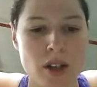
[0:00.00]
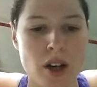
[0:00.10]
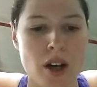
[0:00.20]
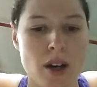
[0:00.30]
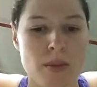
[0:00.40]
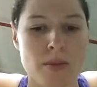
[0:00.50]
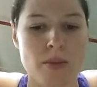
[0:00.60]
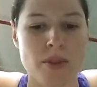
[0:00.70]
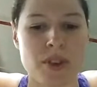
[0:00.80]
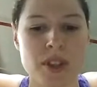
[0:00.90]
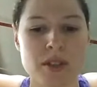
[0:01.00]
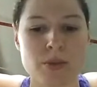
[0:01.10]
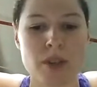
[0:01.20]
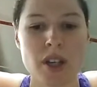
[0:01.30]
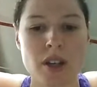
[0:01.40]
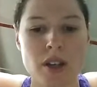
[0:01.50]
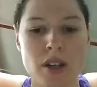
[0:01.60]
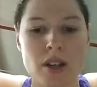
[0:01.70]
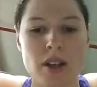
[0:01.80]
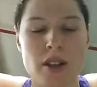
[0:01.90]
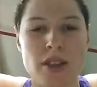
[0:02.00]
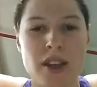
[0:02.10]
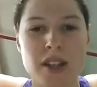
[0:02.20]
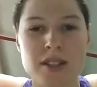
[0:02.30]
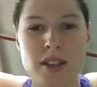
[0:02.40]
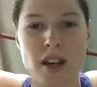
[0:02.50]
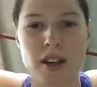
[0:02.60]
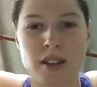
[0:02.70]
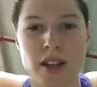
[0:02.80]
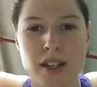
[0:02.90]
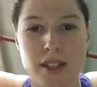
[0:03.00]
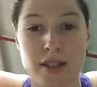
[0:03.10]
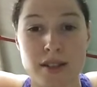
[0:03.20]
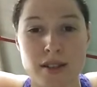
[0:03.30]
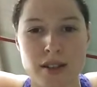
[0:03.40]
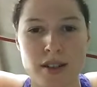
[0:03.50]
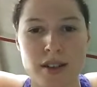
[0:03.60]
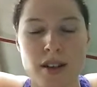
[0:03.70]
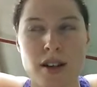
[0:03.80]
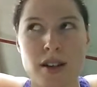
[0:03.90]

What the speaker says: This week, things got a lot easier.